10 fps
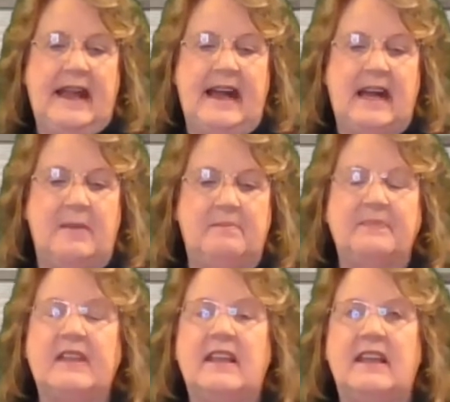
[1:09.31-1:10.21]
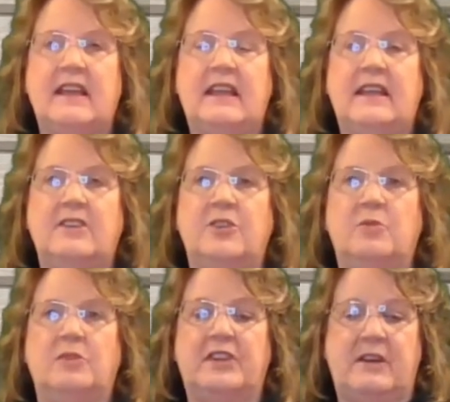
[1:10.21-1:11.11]
You
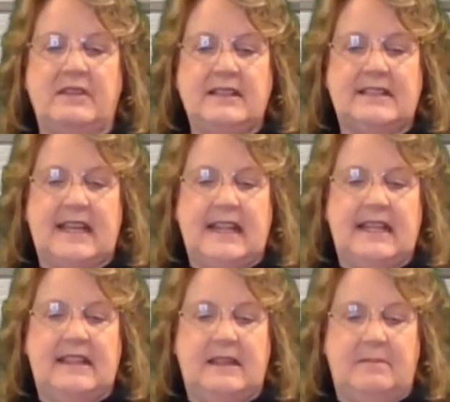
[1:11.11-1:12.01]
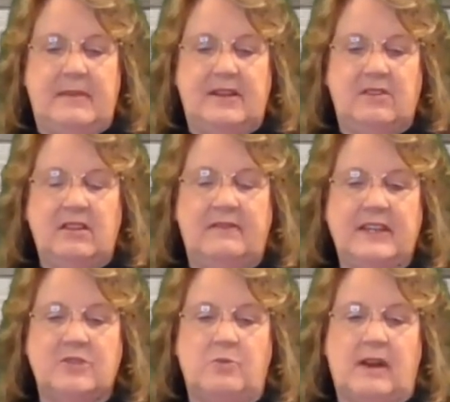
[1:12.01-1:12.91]
will notice that in the middle of
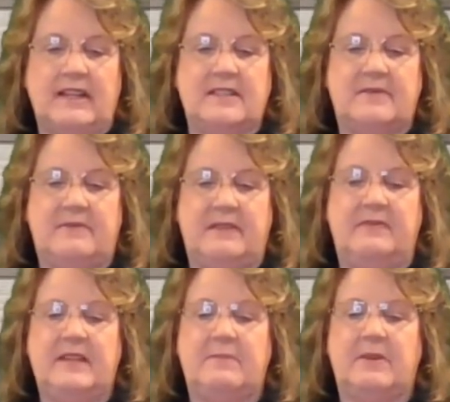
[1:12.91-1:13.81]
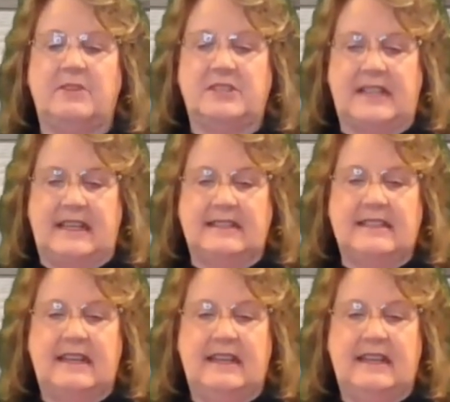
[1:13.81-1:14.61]
each one is 50%.